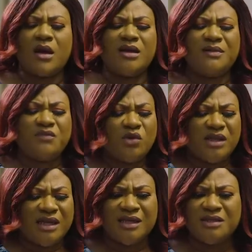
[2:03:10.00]
I am
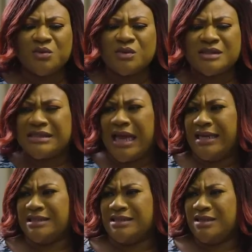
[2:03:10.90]
not on anyone's
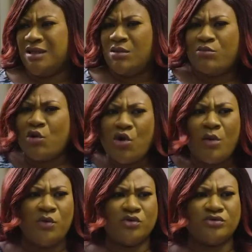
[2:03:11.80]
side. But
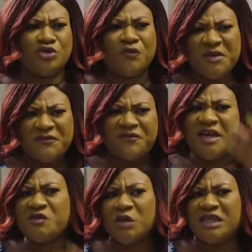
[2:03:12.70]
come on, you've been
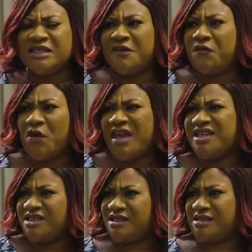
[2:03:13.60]
friends with Linda for
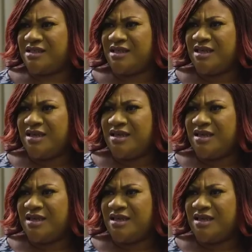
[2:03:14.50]
ages.